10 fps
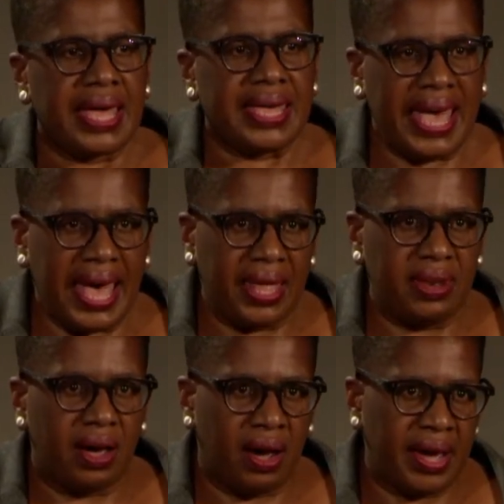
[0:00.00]

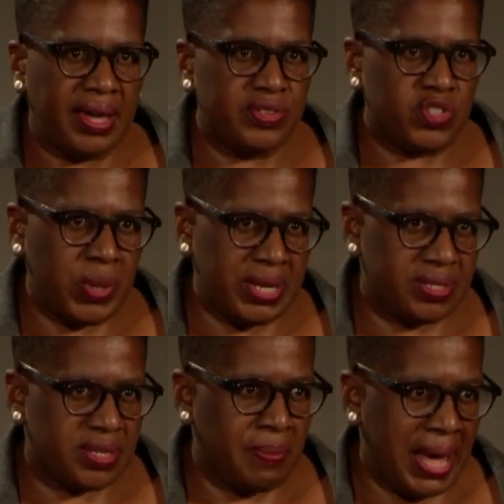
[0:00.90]
Can I
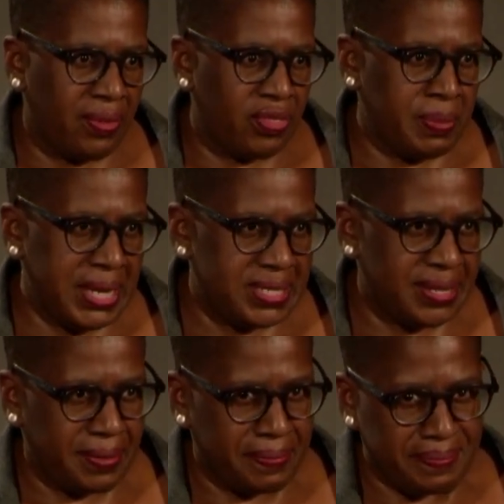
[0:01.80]
tweet about the meeting?